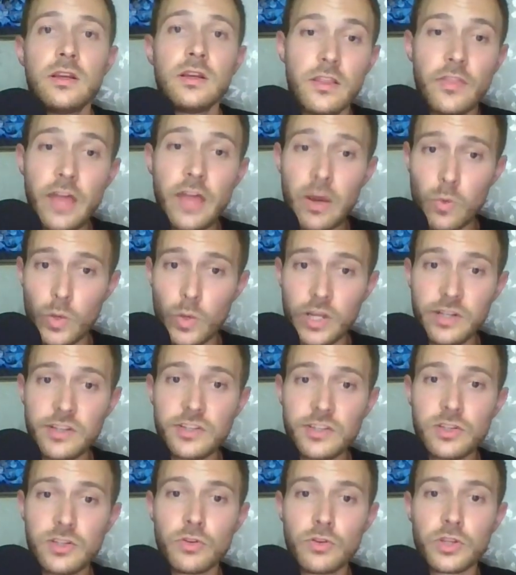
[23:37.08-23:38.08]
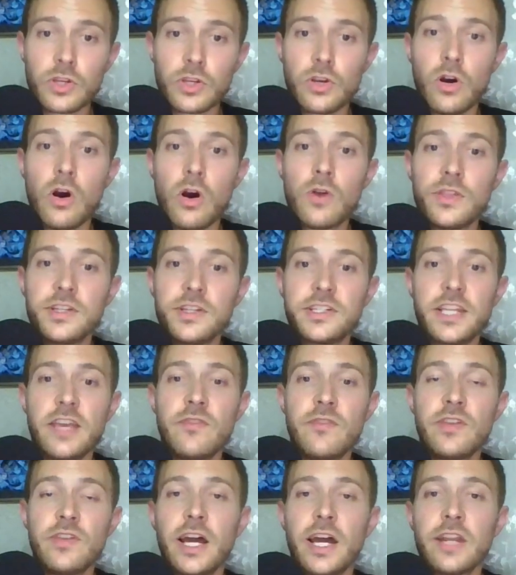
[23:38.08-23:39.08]
That witness told the court that
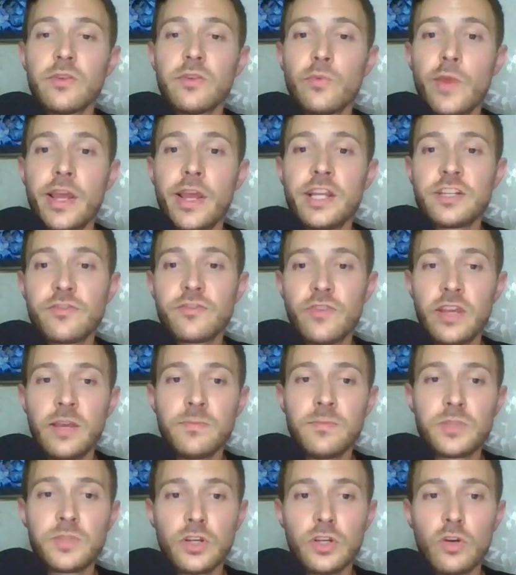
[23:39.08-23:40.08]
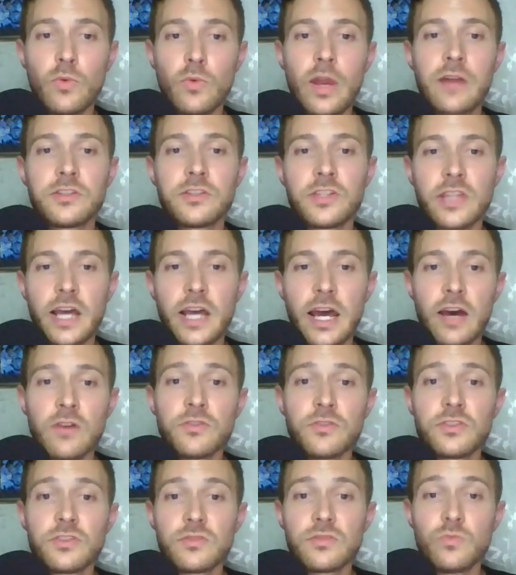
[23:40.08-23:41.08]
David had arranged for him to go round to the
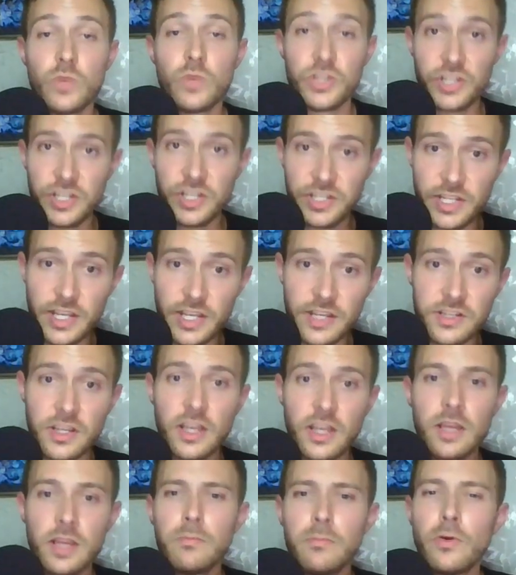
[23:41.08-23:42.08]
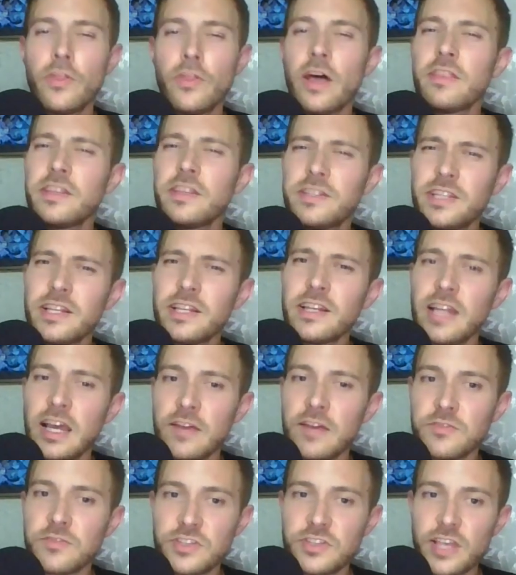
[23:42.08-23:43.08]
house, which he did, but that they didn't
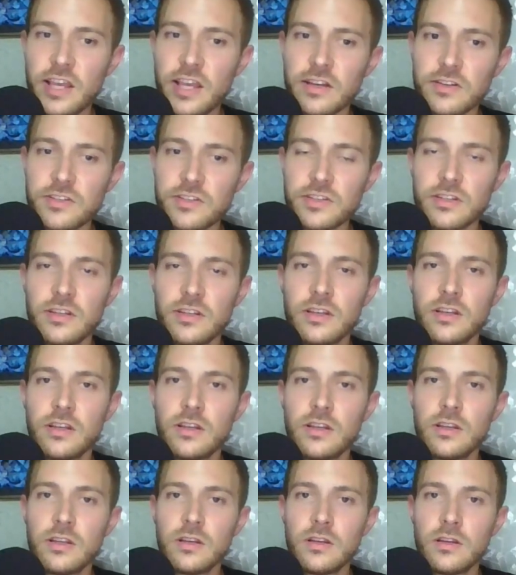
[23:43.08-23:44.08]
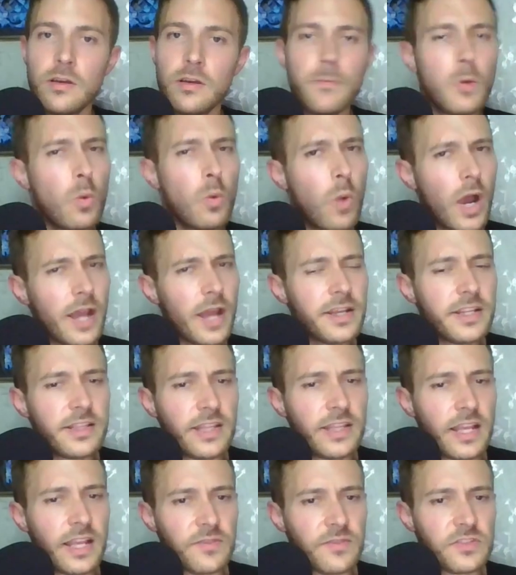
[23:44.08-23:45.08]
have sex. But why
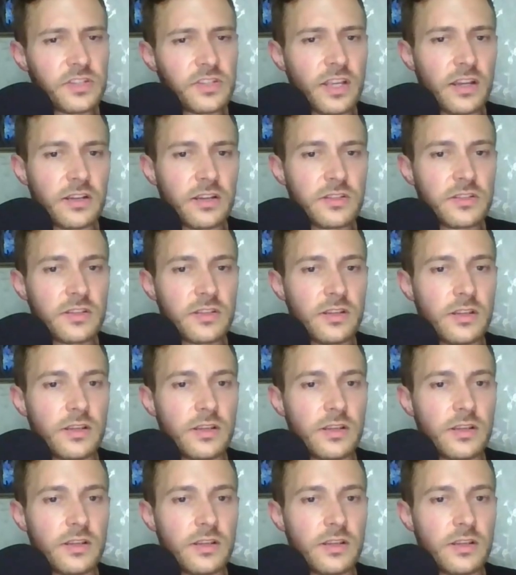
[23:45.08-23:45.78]
didn't they have sex?